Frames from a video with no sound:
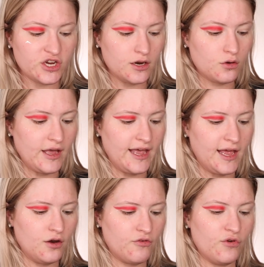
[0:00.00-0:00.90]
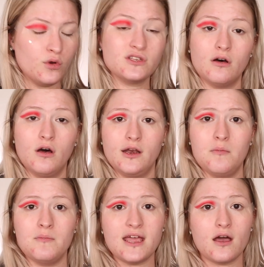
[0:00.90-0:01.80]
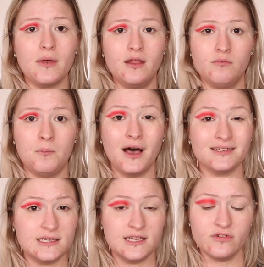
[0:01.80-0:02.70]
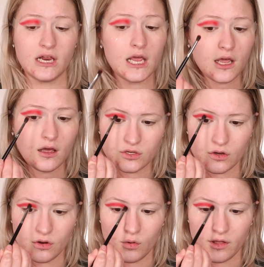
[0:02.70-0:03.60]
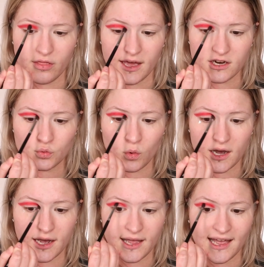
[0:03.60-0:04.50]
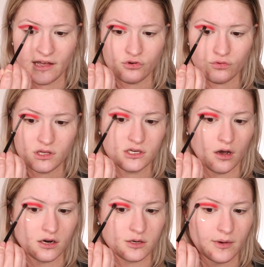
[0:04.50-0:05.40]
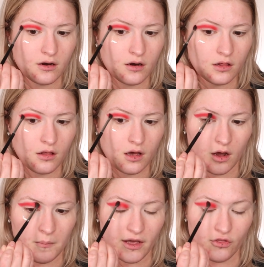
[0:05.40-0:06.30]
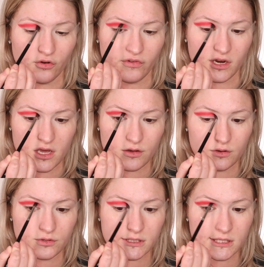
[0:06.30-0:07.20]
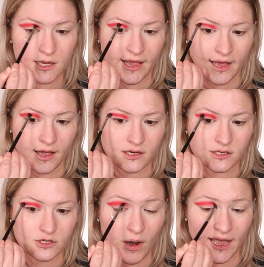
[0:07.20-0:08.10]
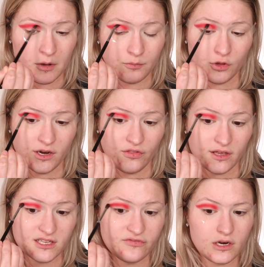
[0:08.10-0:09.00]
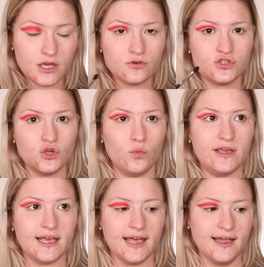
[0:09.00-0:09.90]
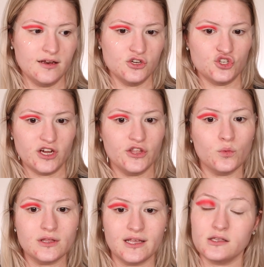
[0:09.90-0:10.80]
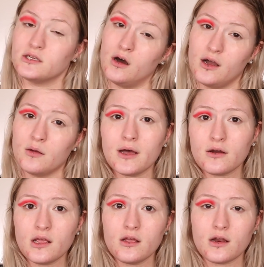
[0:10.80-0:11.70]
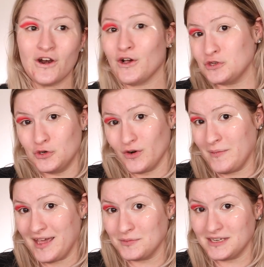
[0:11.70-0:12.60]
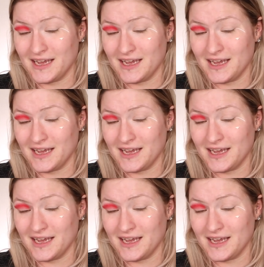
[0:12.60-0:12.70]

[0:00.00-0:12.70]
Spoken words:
channel and focus on makeup and positivity. So that is why I haven't really talked about it a lot on my other videos, and why I'm uploading this video, so we can genuinely talk about it but also do our makeup